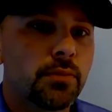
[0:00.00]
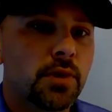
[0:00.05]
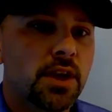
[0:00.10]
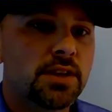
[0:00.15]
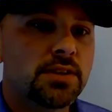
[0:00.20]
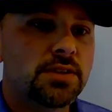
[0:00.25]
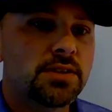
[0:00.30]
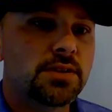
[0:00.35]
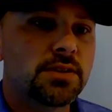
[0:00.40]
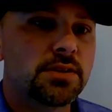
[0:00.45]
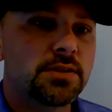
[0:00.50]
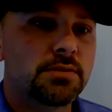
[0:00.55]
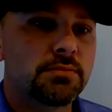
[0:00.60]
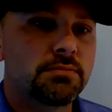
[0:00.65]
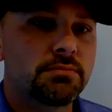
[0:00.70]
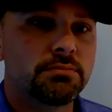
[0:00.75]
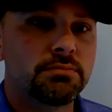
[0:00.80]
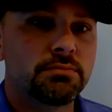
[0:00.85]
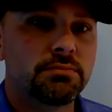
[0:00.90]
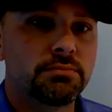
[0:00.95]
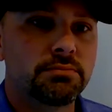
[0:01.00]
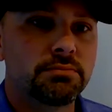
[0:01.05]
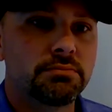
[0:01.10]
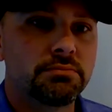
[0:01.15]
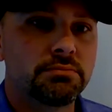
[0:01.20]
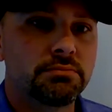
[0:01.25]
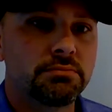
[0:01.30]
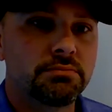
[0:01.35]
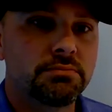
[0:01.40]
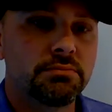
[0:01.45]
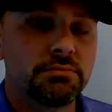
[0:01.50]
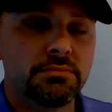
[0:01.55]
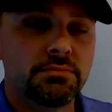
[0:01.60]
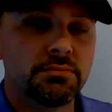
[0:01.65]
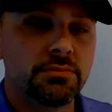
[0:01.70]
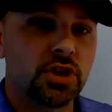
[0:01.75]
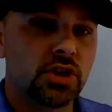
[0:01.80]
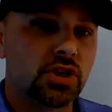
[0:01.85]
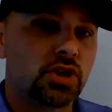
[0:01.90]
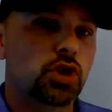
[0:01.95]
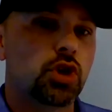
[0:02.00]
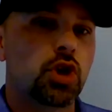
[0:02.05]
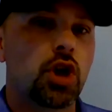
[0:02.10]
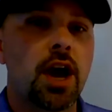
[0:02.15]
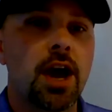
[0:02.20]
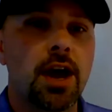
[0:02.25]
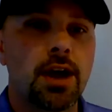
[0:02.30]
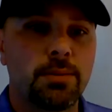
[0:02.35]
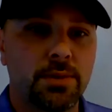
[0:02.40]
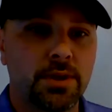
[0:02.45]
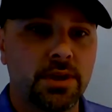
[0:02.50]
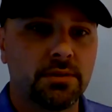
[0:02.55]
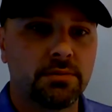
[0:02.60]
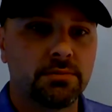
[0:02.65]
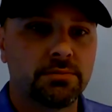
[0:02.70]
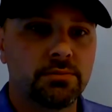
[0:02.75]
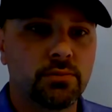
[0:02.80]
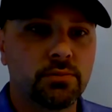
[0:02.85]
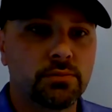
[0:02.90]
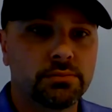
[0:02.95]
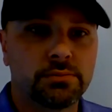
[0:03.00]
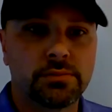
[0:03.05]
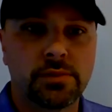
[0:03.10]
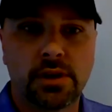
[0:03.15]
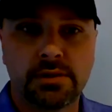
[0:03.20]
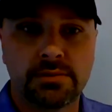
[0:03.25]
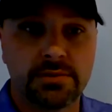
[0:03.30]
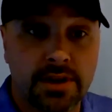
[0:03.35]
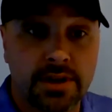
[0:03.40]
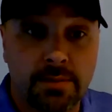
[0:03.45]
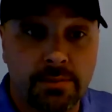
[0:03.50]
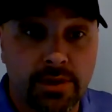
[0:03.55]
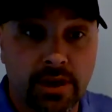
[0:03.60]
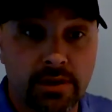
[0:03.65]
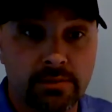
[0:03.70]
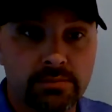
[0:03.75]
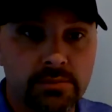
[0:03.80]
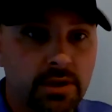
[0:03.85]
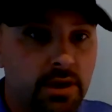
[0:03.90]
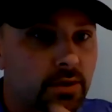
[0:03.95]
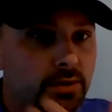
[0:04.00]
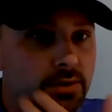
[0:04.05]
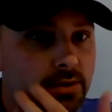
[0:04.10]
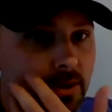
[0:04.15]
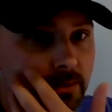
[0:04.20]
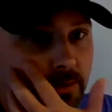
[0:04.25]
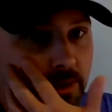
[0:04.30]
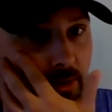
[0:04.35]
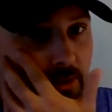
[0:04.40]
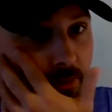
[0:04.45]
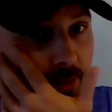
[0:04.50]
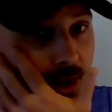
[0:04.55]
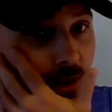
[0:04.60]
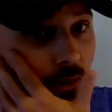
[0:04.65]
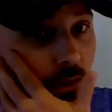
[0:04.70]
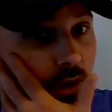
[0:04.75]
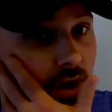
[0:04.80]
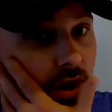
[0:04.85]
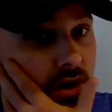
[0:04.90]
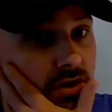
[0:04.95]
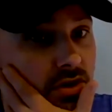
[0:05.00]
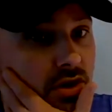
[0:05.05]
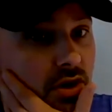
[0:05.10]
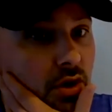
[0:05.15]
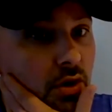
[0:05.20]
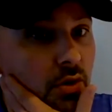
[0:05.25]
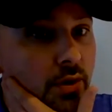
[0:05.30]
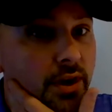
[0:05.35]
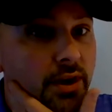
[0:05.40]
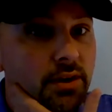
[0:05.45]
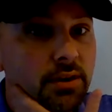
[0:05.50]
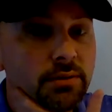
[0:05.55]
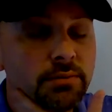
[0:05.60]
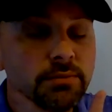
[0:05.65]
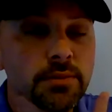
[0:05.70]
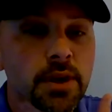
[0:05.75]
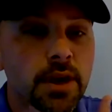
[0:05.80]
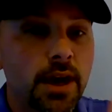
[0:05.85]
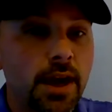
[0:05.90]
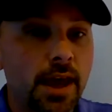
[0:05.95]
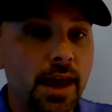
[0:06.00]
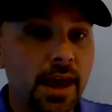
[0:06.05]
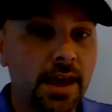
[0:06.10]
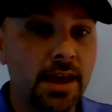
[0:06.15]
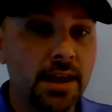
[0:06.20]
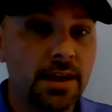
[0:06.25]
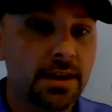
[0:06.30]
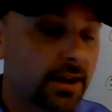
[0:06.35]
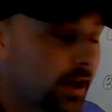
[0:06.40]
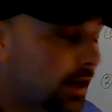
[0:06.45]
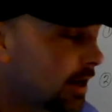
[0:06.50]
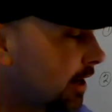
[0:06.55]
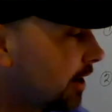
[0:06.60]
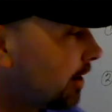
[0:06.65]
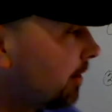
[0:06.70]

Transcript: it's describing something, you know, something about where it's going. And